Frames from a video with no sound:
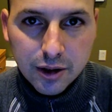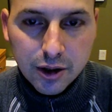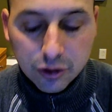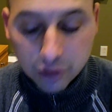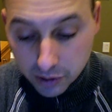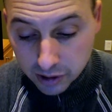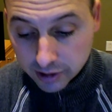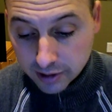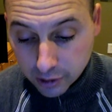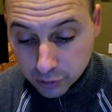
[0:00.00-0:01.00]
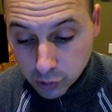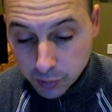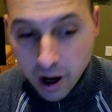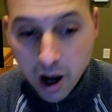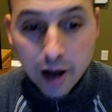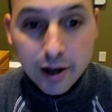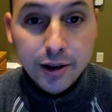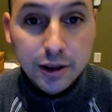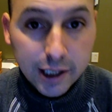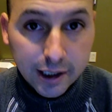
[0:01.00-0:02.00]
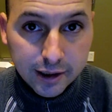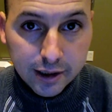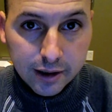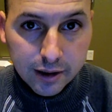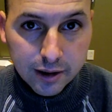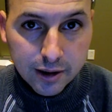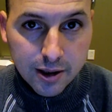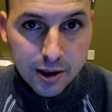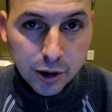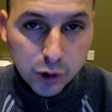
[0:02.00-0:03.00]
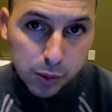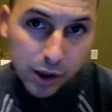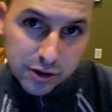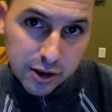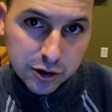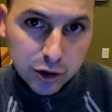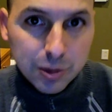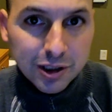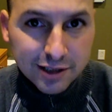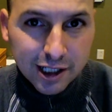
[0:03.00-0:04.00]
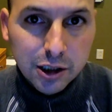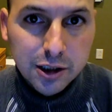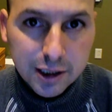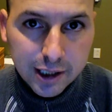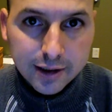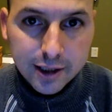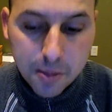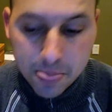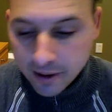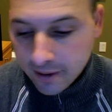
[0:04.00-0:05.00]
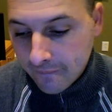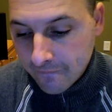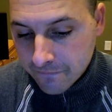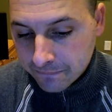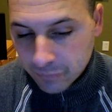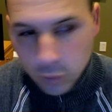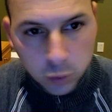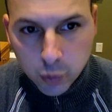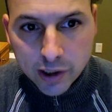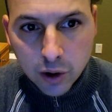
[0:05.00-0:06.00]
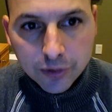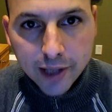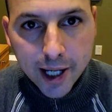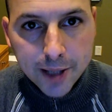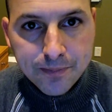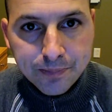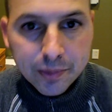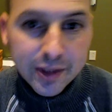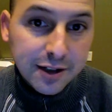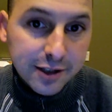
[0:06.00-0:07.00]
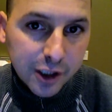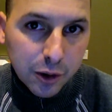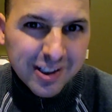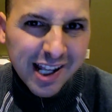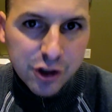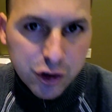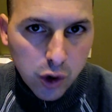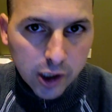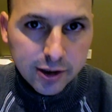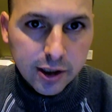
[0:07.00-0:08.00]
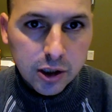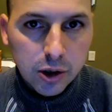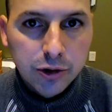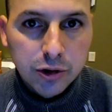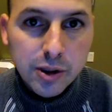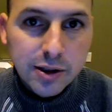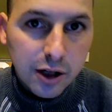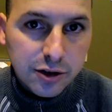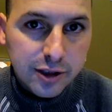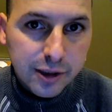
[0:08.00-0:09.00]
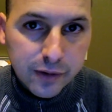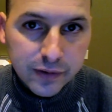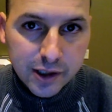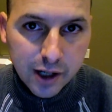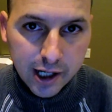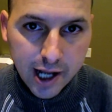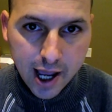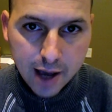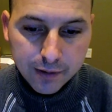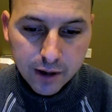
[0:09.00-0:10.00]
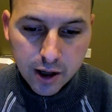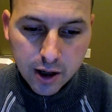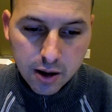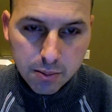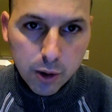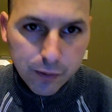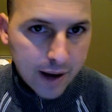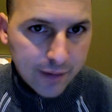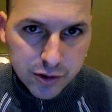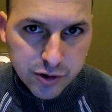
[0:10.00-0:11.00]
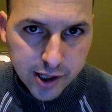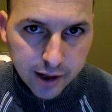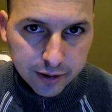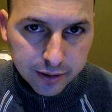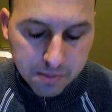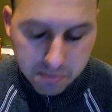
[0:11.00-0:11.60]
So we looked at the Groupon and the LinkedIn. The Groupon's another story, but let's take a look at the LinkedIn. It was weak all day. Next thing you know, it's getting strong into the close. So we touched it at 59.5. Bought 500 shares.